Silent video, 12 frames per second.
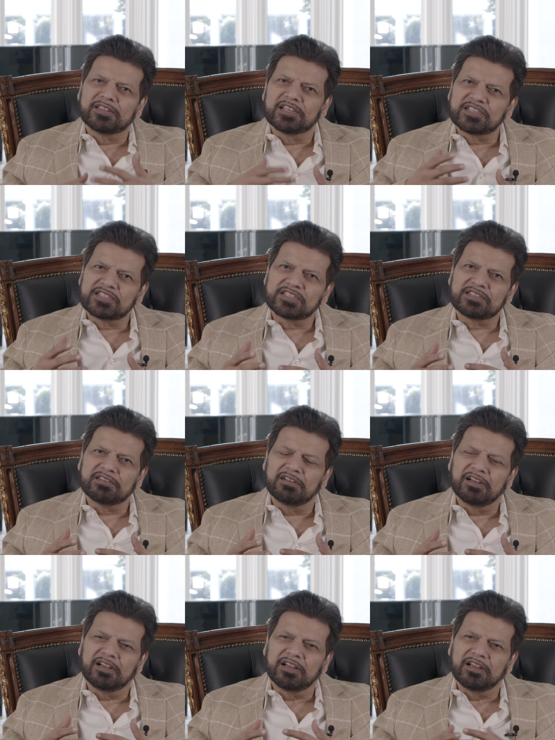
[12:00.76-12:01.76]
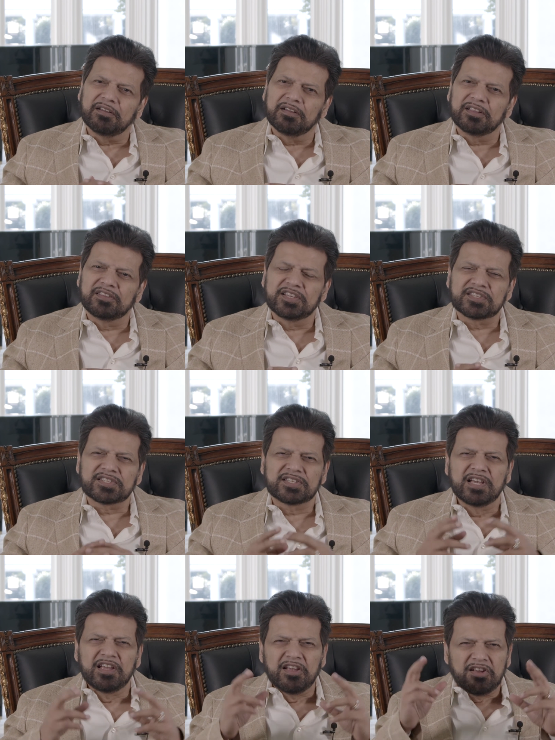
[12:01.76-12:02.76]
this, this
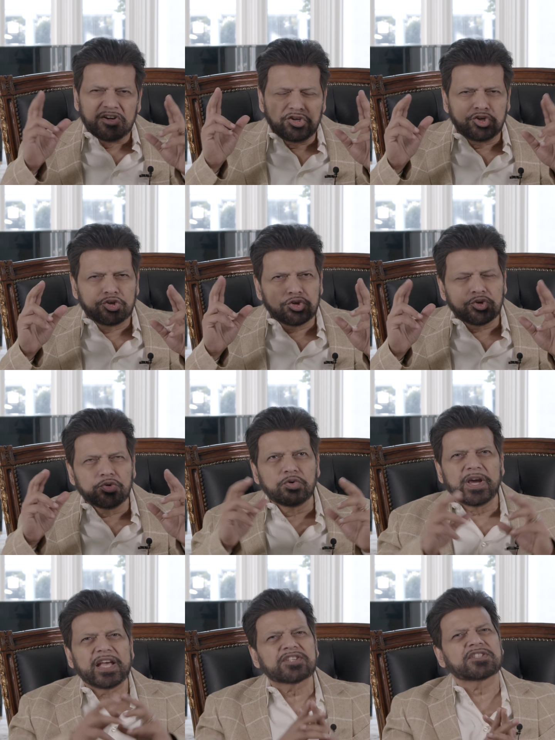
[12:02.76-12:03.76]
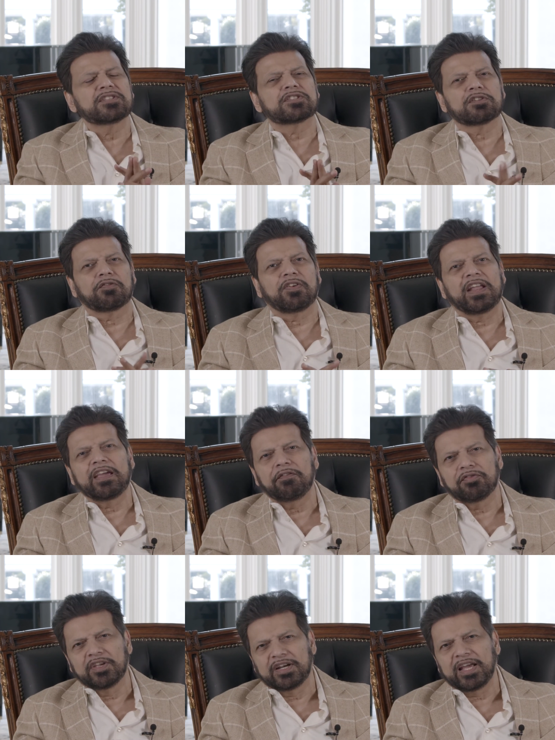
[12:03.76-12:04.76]
true essence of
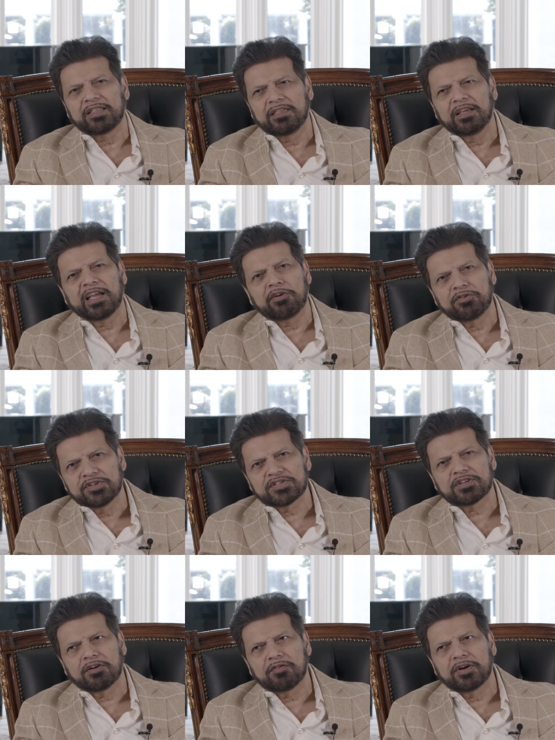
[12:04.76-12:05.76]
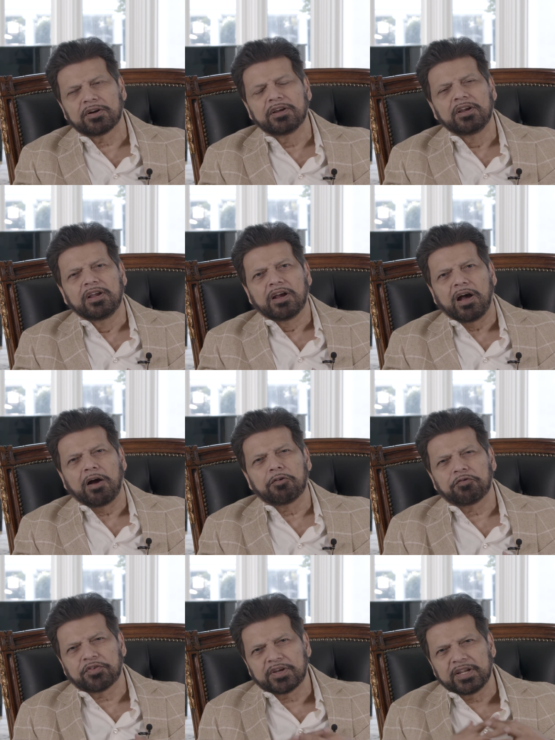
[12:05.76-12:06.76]
life that I think I've discovered
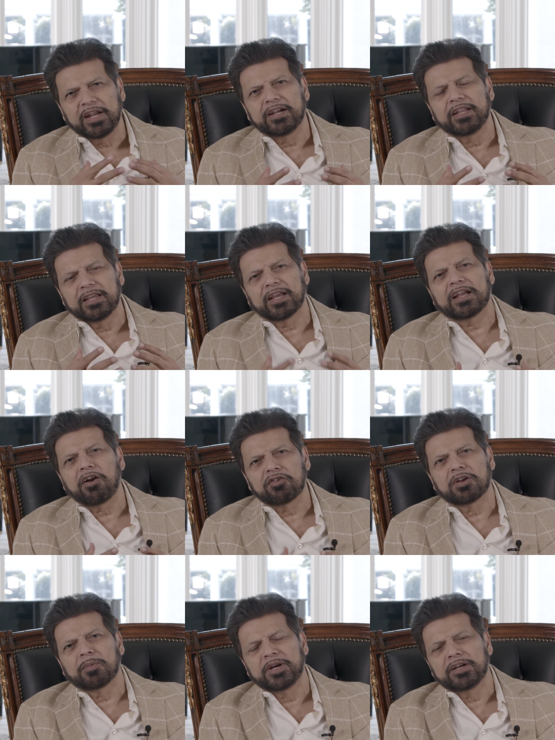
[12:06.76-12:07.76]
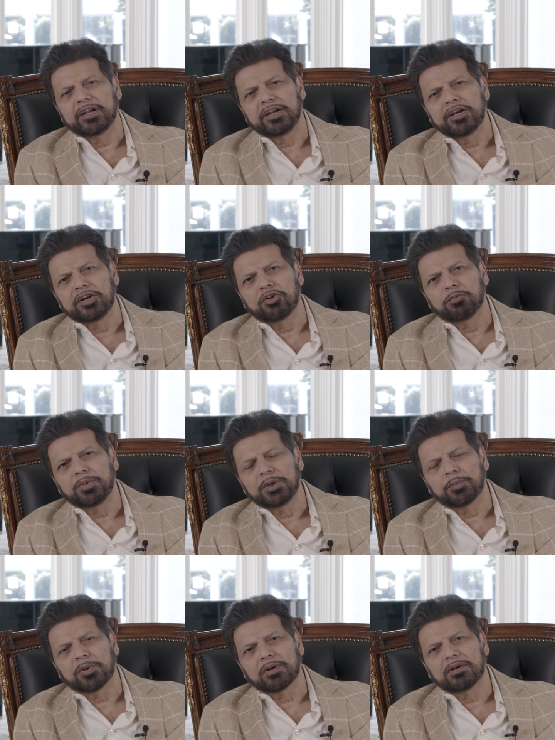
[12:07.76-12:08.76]
of creating accountability into
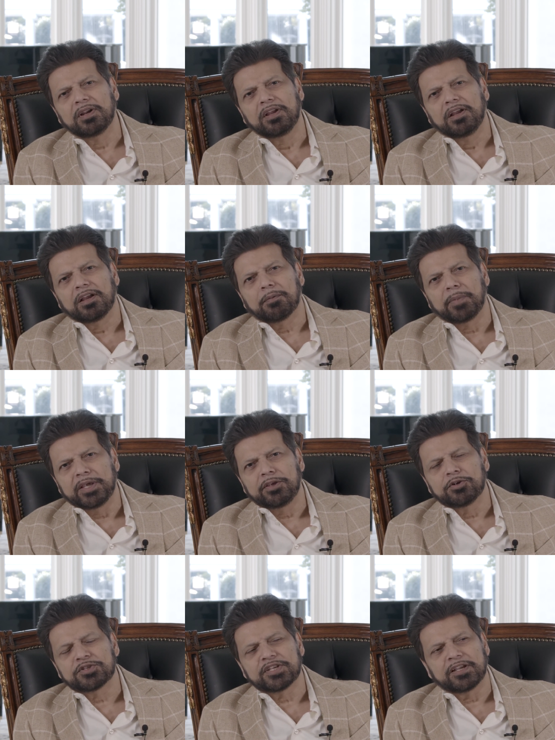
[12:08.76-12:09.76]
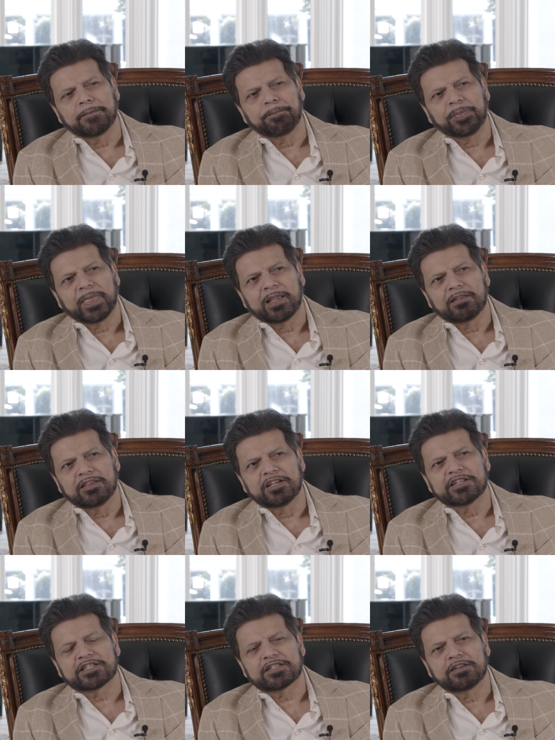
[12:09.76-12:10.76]
people by using
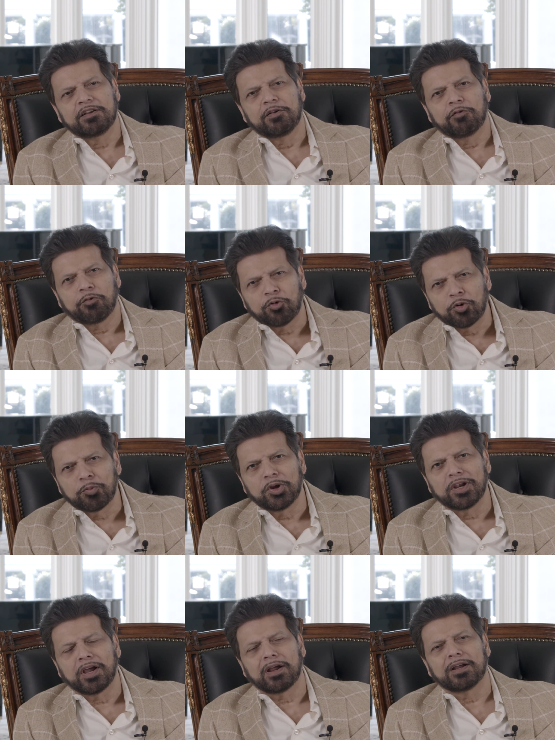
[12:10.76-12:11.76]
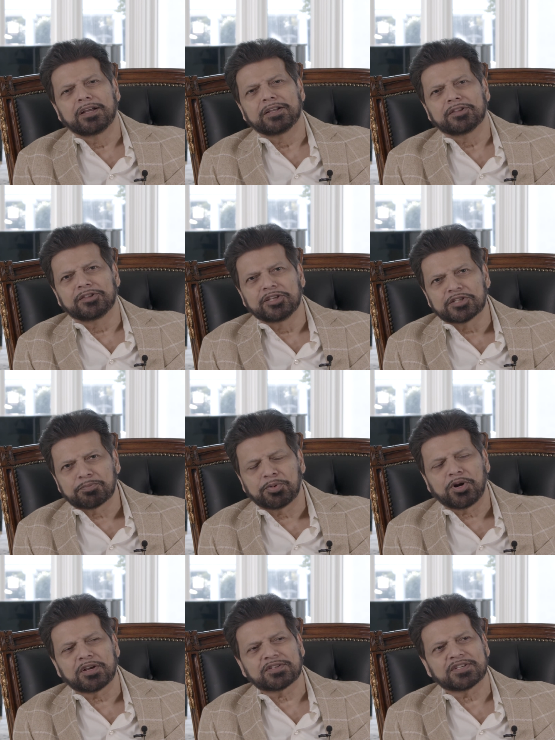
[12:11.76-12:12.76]
this formula, this
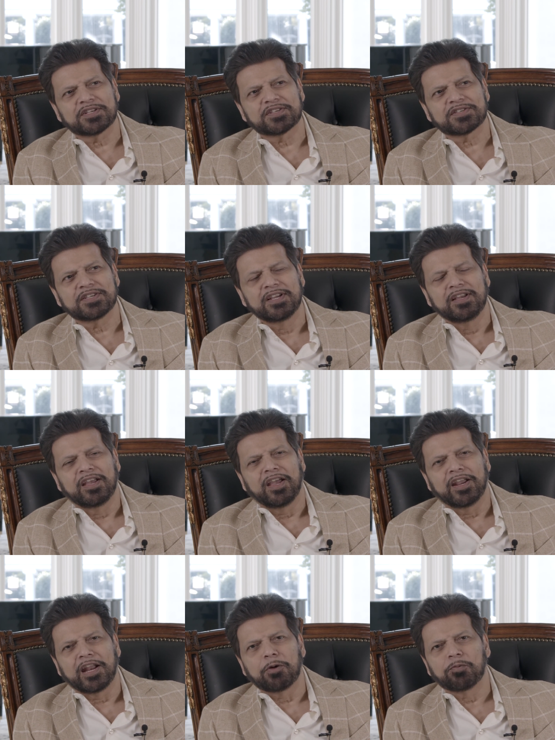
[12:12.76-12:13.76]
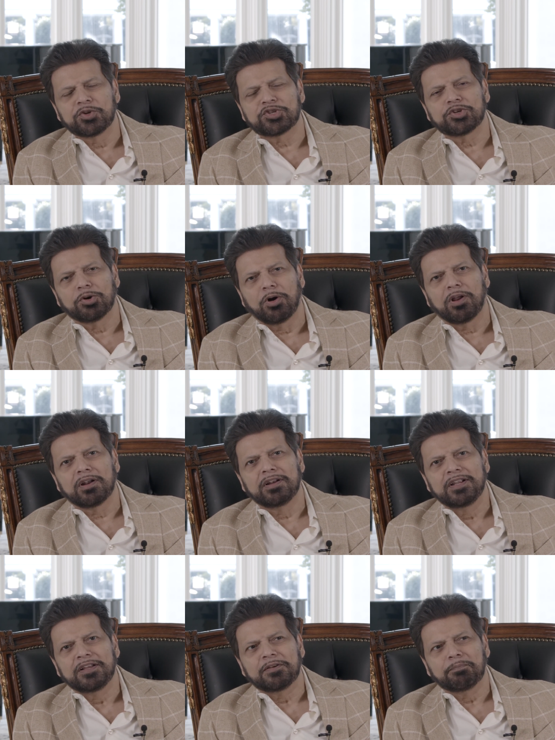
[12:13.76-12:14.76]
process, and I wish you all
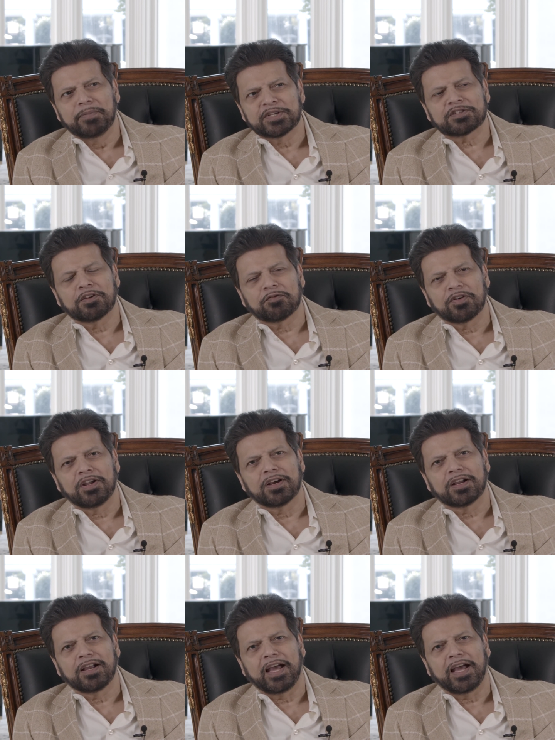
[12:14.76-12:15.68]
best of luck